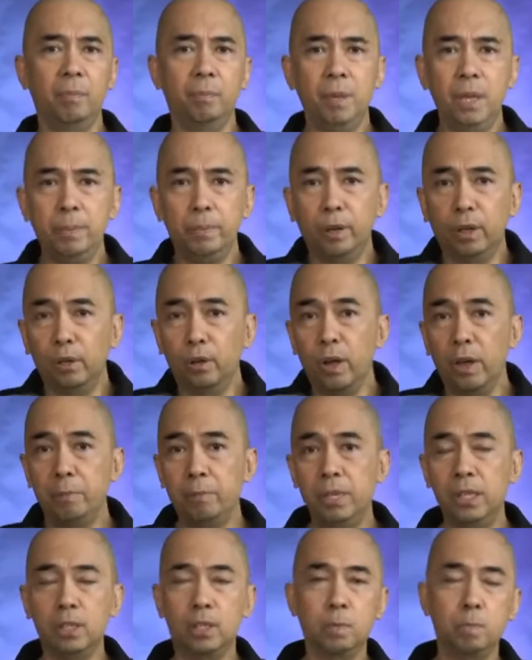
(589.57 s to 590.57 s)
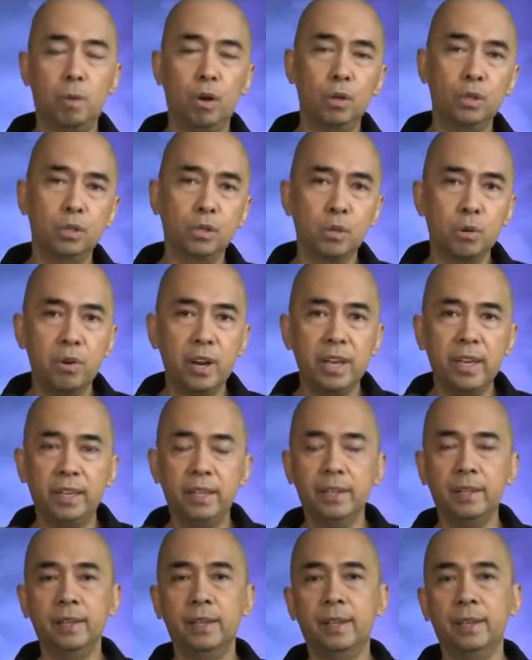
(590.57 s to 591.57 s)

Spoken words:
people who have been sponsoring